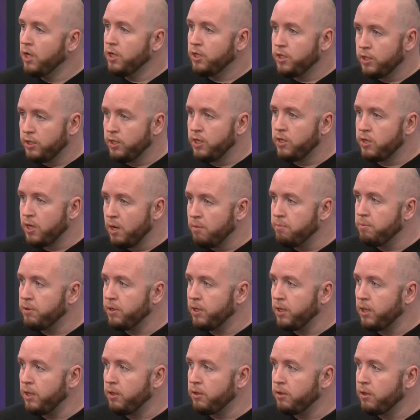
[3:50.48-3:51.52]
to these
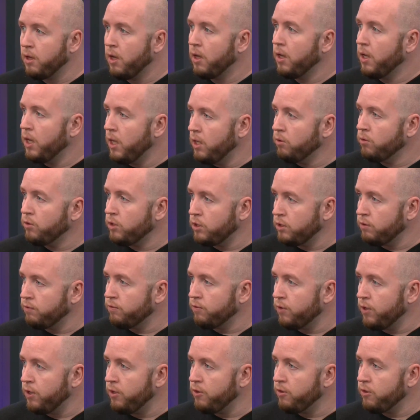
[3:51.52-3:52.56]
companies in order to
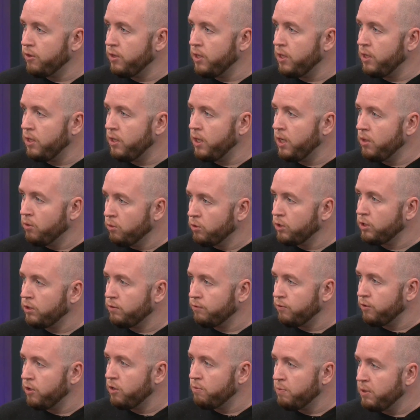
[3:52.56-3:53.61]
freeze the in order to
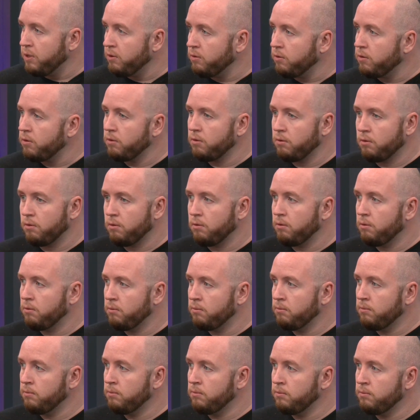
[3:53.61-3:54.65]
freeze bills.
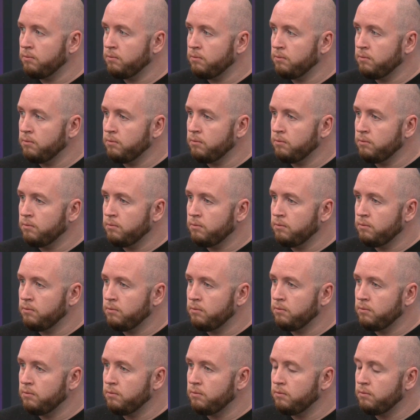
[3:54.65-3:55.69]
Mm.
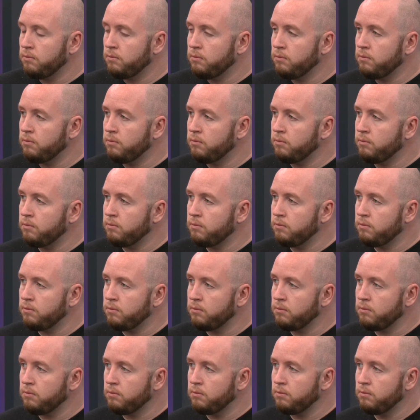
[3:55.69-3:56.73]
Together, we
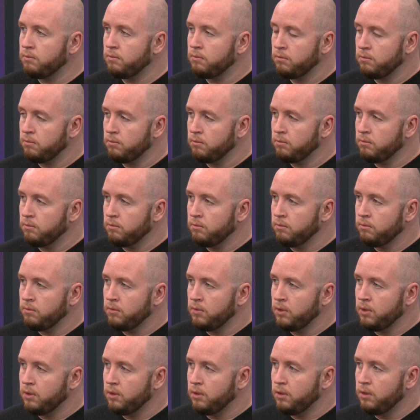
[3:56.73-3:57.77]
can ride out the storm,
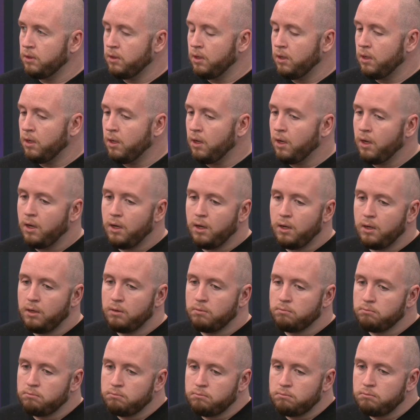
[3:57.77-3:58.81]
can we?
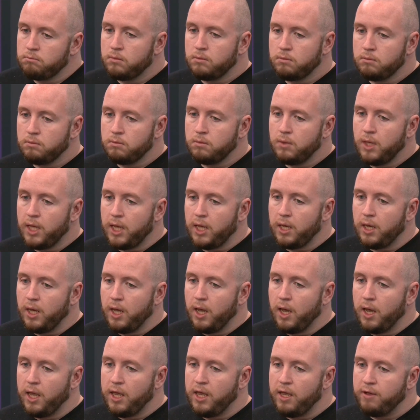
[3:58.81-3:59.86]

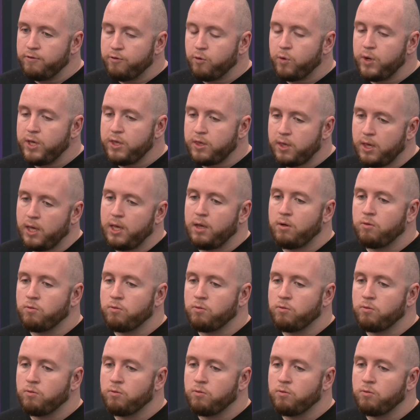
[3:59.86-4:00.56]
If we take